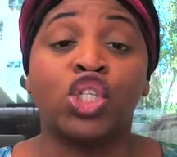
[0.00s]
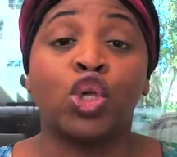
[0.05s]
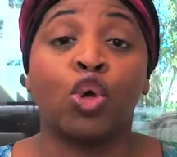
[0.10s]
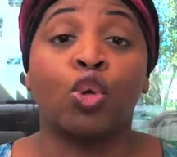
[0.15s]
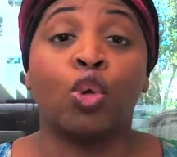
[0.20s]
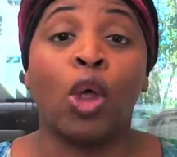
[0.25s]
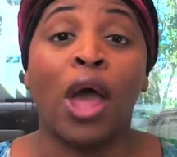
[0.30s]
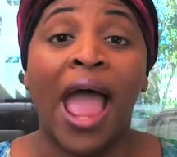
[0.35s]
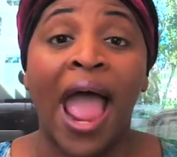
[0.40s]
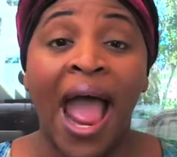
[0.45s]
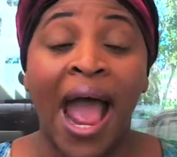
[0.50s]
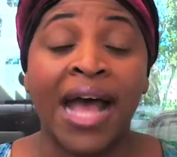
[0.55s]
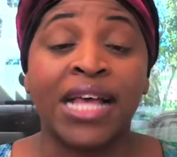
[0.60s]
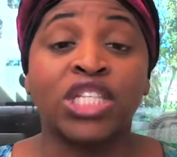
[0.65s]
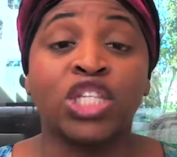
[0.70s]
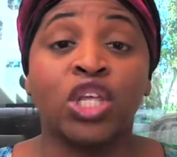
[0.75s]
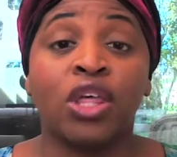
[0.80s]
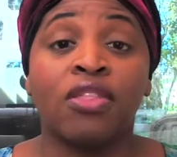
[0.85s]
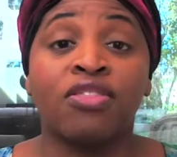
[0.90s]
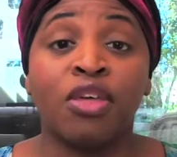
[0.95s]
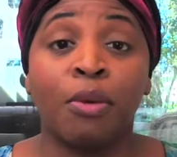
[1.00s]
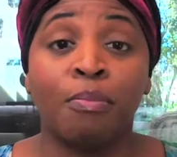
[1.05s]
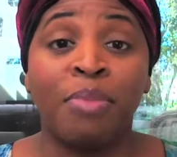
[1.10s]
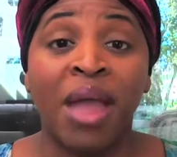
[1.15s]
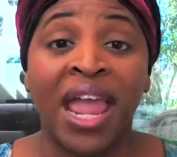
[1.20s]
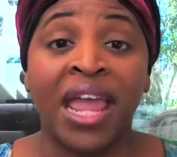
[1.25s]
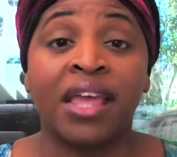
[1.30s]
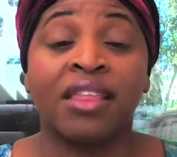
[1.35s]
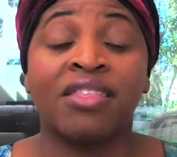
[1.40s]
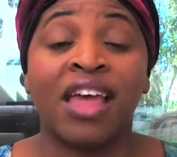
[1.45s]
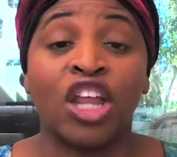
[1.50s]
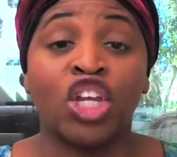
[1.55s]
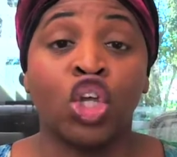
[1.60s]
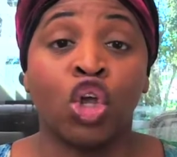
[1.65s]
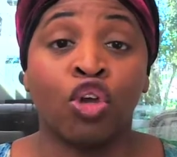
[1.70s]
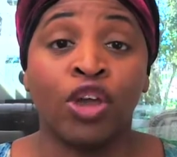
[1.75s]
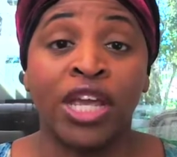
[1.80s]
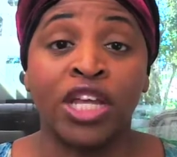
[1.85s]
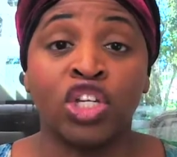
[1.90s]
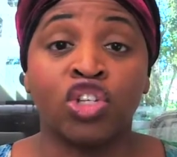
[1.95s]
So ask the bank that
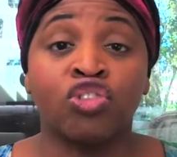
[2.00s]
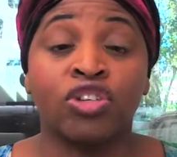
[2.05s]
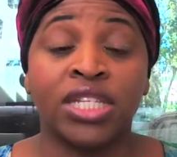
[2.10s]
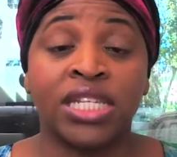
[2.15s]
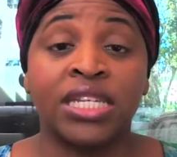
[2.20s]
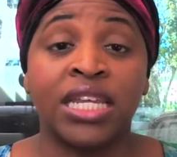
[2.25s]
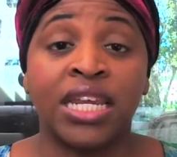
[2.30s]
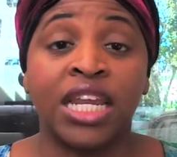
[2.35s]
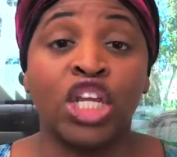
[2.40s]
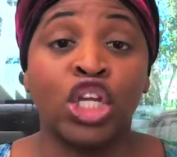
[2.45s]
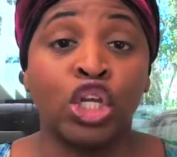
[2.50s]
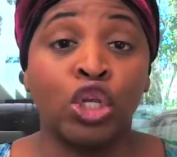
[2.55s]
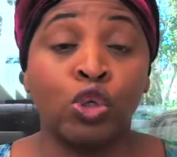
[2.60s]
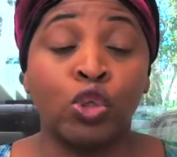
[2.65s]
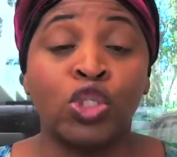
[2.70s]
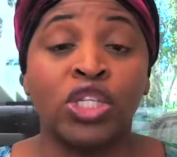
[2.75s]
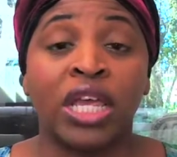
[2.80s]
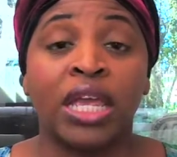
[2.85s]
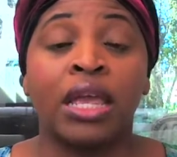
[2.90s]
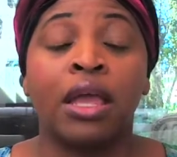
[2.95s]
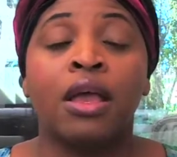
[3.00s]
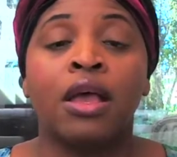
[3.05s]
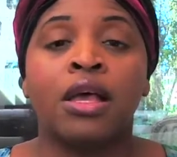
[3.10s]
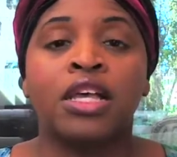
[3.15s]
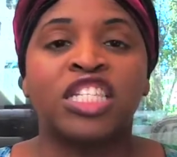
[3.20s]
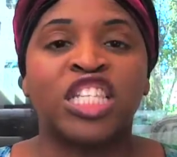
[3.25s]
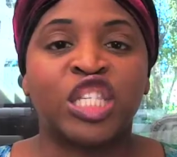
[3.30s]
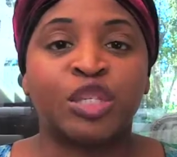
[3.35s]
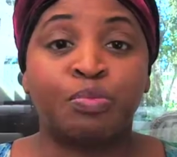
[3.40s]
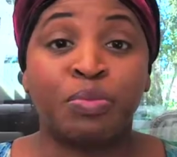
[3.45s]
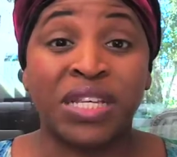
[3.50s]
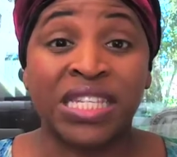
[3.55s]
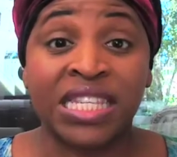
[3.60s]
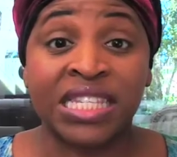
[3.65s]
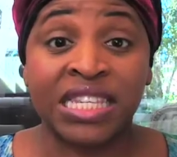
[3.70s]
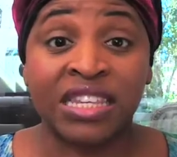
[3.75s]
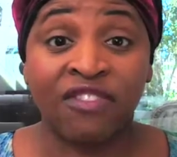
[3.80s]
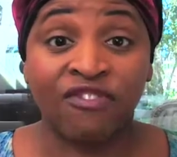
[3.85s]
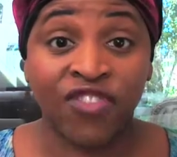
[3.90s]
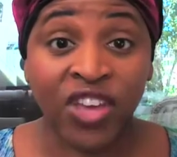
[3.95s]
you're interested in using
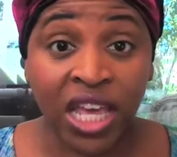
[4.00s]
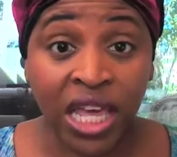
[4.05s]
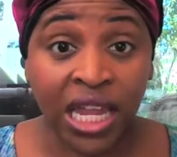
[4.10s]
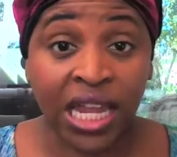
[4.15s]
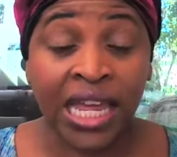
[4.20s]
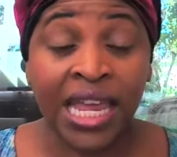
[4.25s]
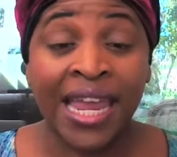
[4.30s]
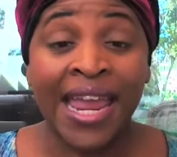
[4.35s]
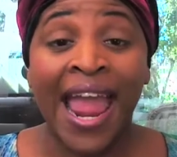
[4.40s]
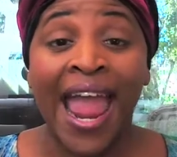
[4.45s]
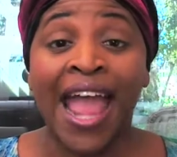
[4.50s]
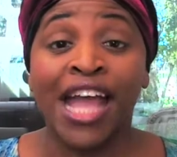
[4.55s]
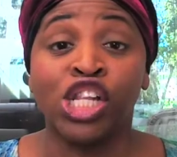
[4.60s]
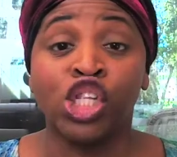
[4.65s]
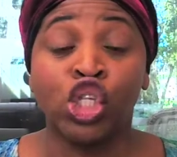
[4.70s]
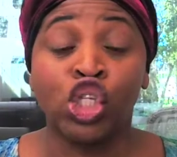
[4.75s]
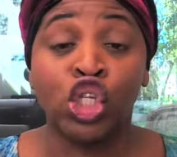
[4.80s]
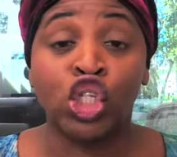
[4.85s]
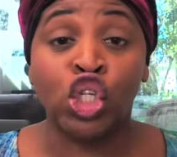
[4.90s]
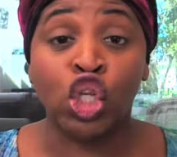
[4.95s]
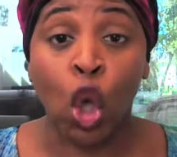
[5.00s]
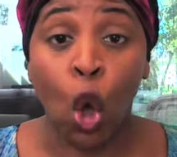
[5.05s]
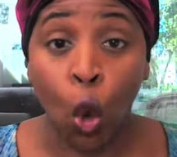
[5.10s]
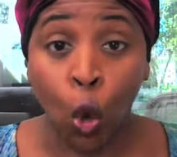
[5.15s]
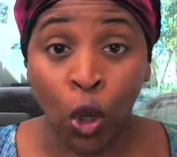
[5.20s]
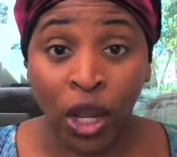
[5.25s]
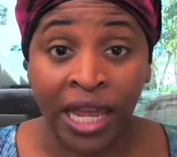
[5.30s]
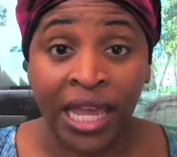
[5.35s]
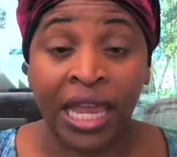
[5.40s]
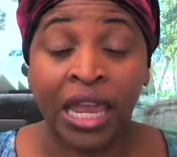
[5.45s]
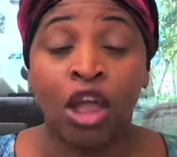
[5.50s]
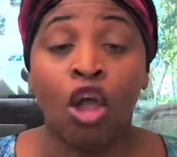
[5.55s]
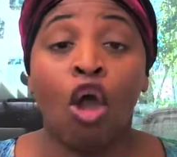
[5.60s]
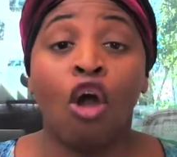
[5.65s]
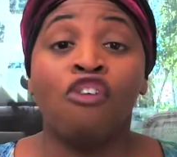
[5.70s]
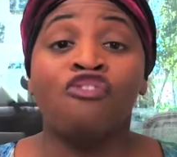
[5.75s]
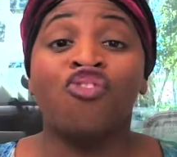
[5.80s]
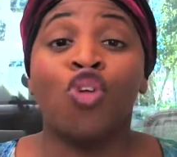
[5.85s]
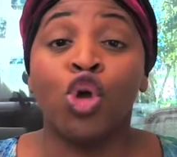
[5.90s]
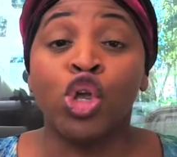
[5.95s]
specifically and solely
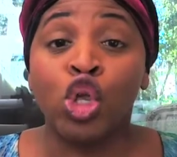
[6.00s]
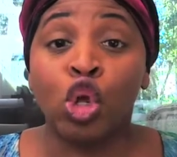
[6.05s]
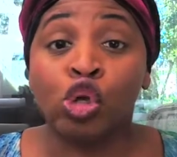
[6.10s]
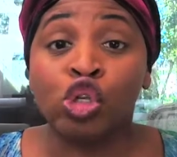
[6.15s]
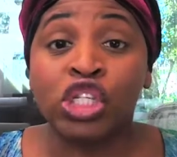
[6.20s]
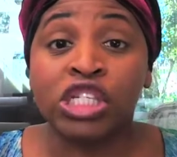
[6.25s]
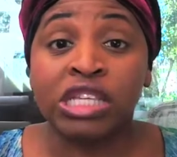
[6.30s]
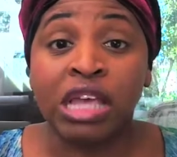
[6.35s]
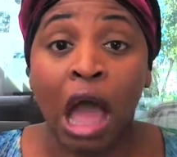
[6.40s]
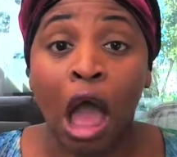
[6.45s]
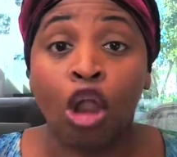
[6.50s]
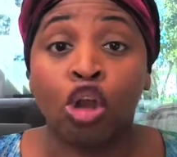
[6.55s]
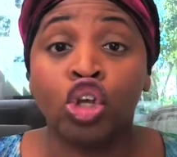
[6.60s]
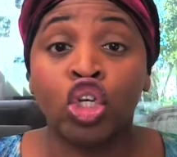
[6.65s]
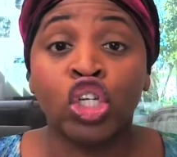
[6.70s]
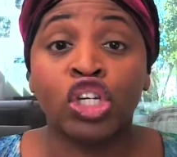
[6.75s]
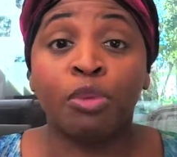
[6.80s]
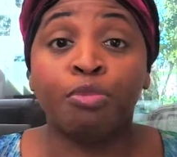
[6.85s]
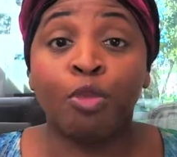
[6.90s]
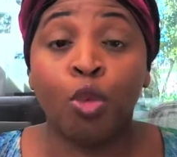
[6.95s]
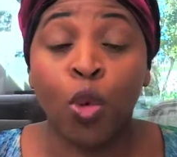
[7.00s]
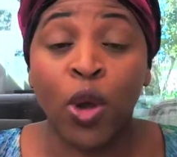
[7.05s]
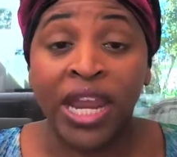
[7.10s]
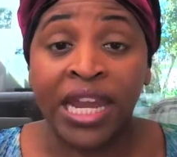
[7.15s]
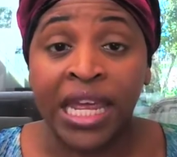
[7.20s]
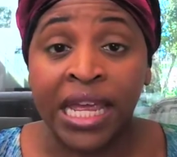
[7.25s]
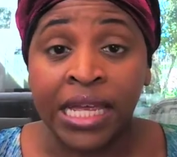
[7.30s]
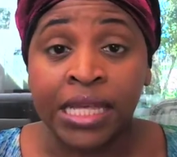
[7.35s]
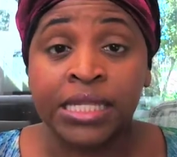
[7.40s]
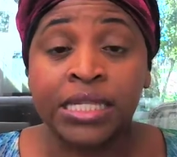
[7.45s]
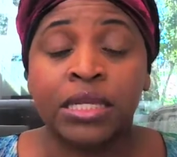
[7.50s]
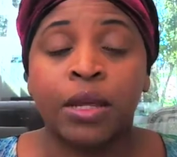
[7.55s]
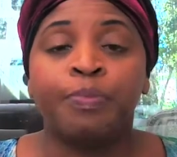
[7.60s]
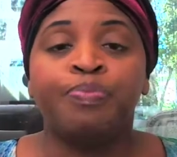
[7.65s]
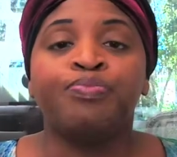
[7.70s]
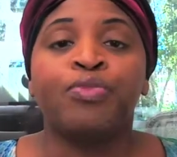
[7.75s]
for your scholarship winnings